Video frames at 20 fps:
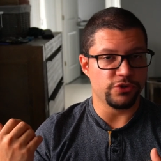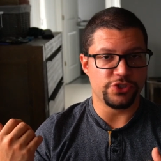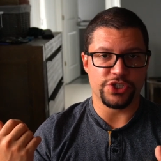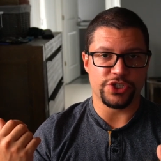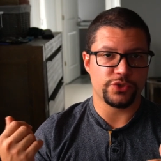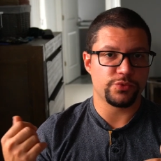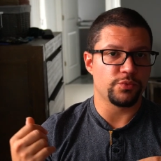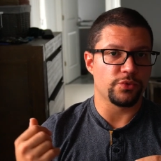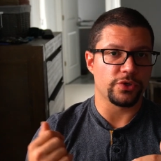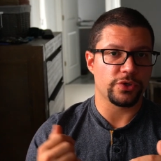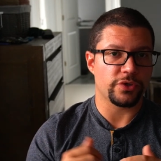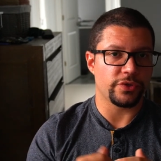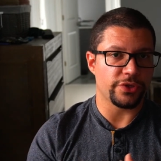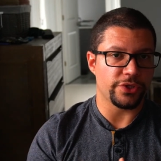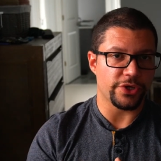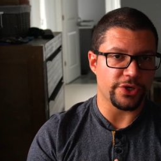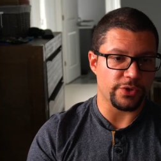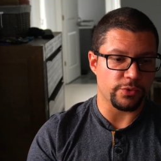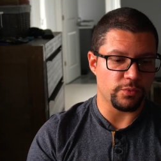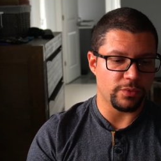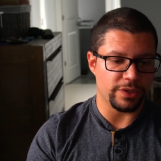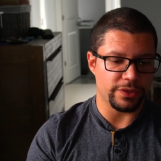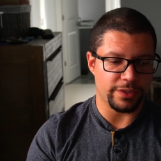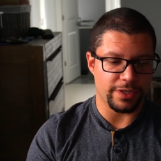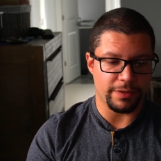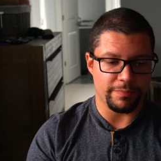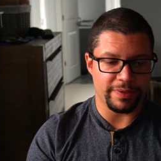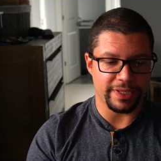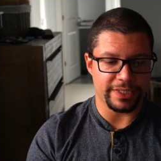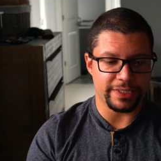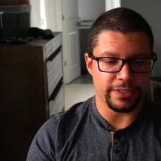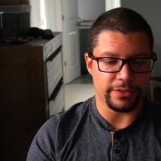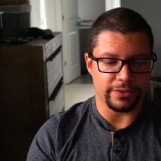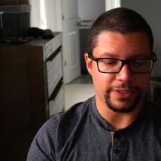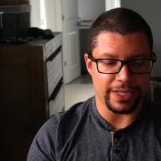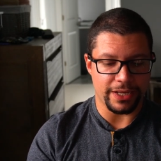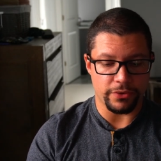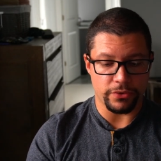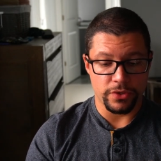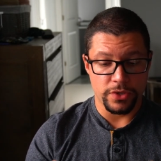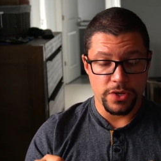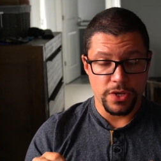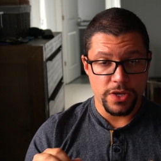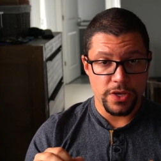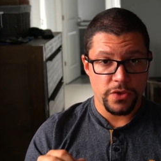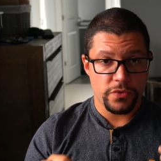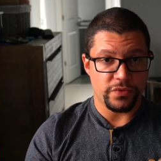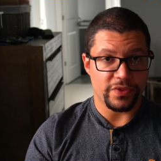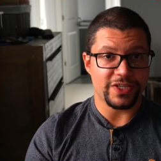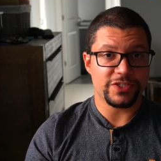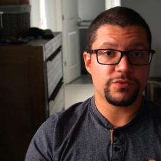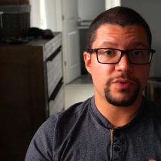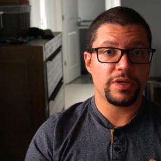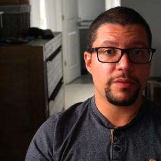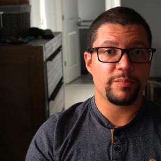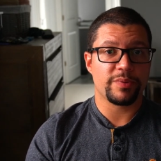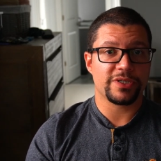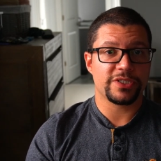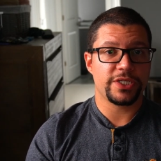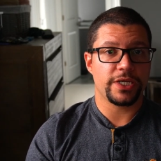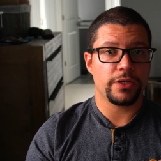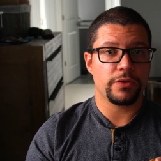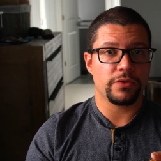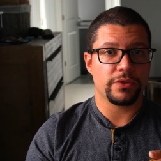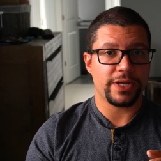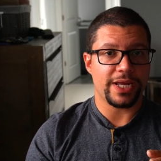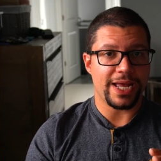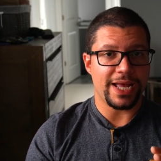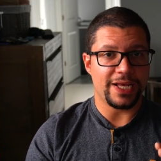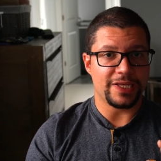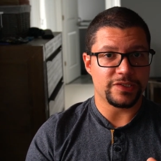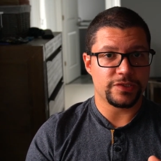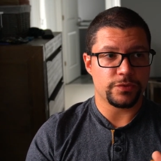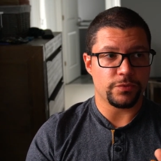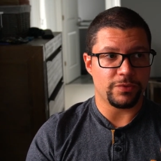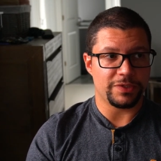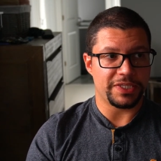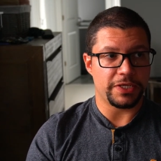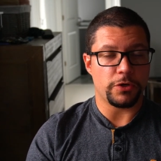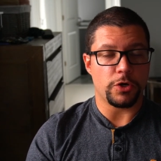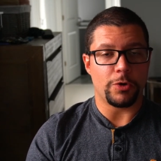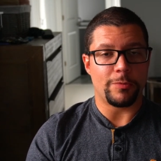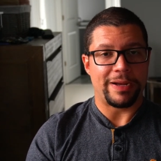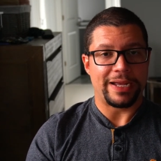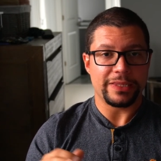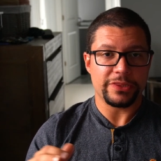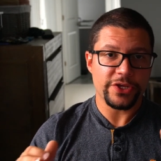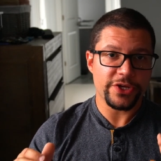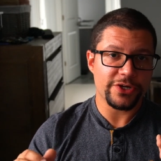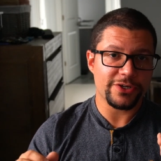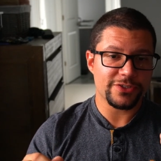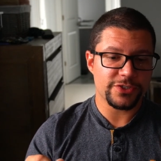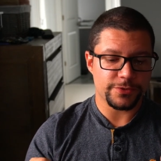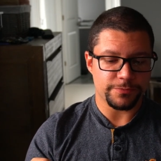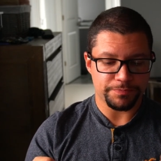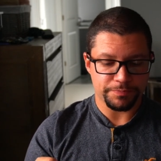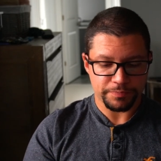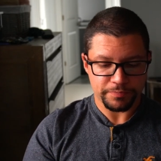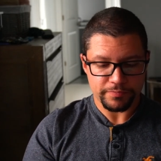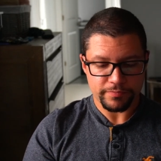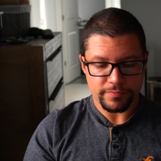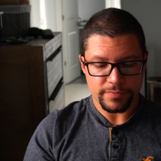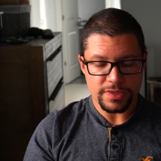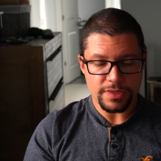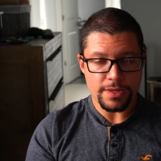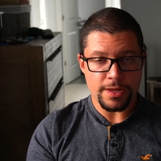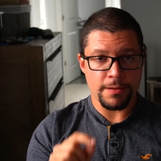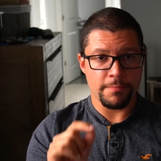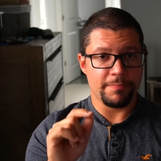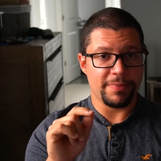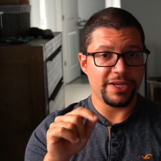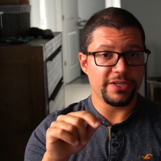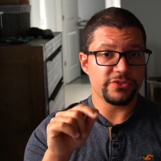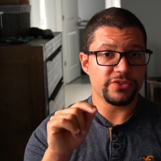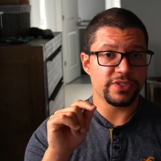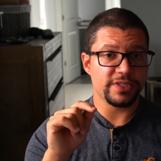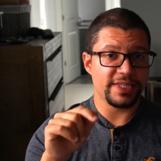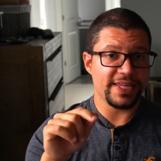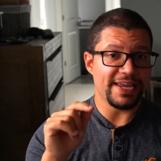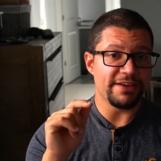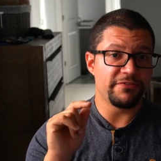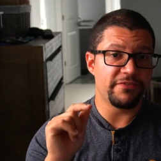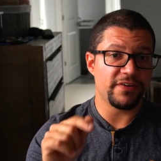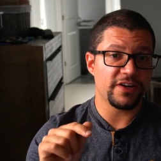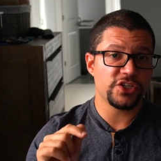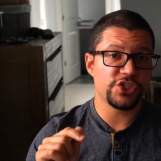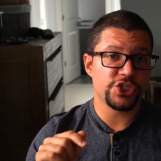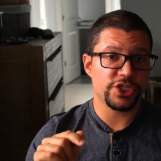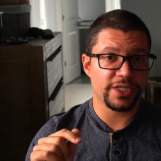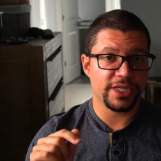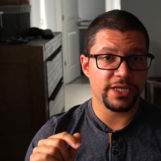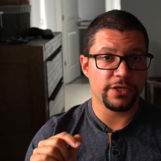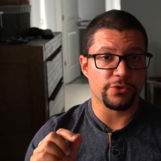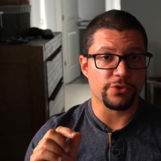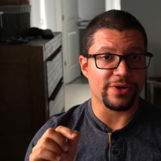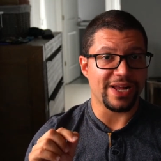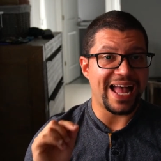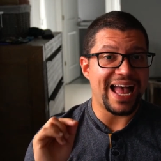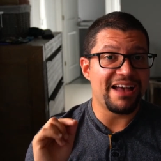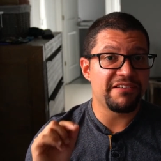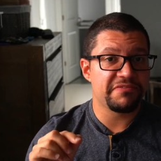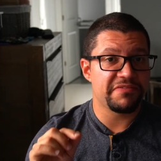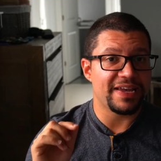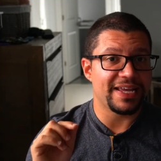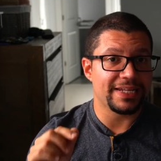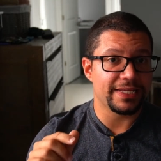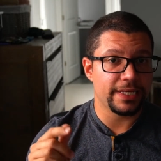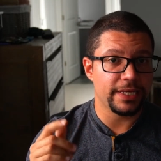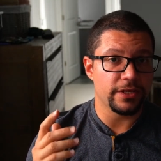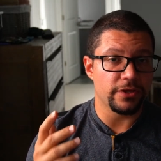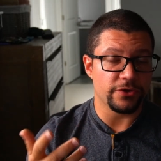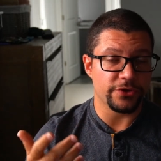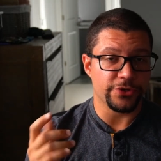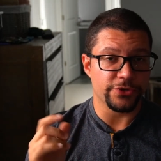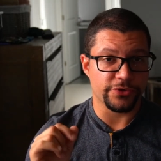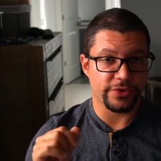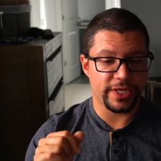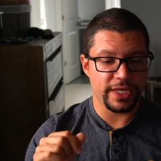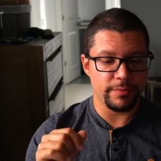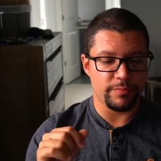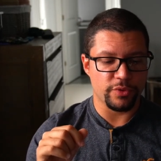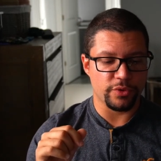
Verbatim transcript: work on the other one, not a big deal. Now, this one in particular has what they call by layers by using the function key or Fn key on your keyboard,